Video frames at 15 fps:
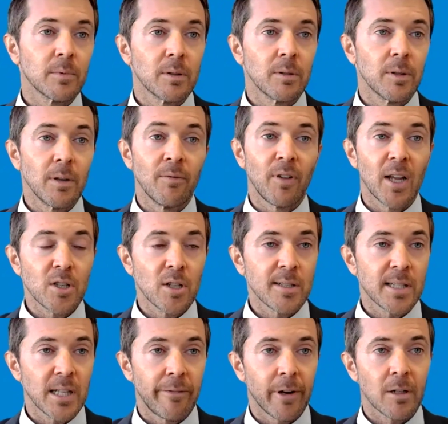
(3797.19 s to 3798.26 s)
The inflation in
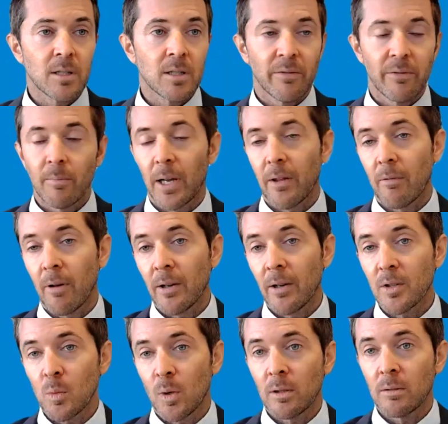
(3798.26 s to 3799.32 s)
South Africa is driven by the rand
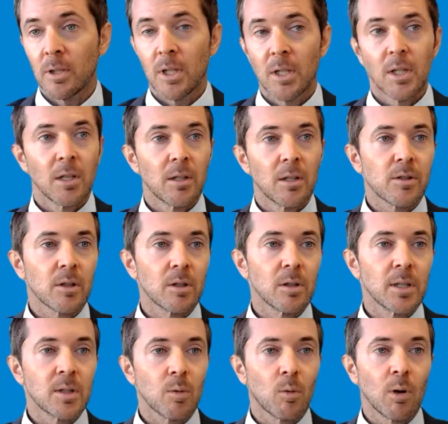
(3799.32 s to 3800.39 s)
as well. So
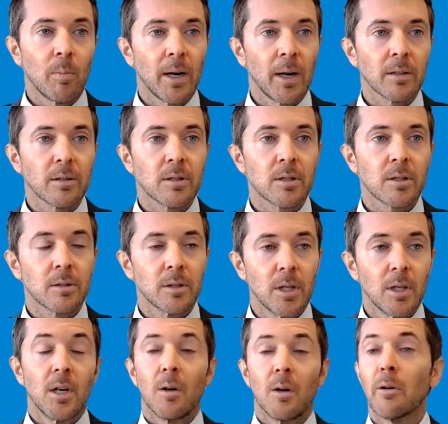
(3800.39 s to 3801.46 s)
it's all about,
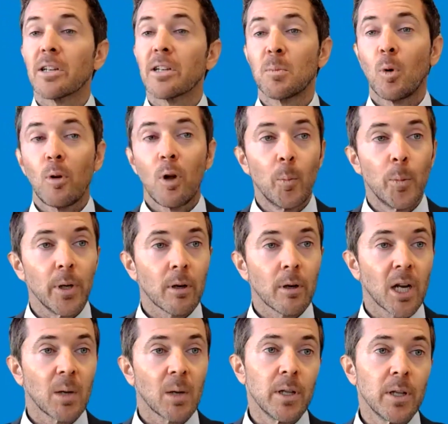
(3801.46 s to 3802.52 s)
we're a small open
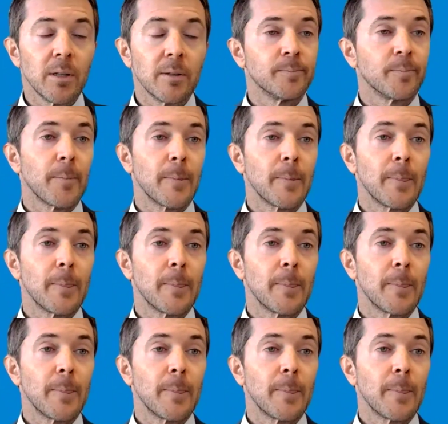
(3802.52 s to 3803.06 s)
economy.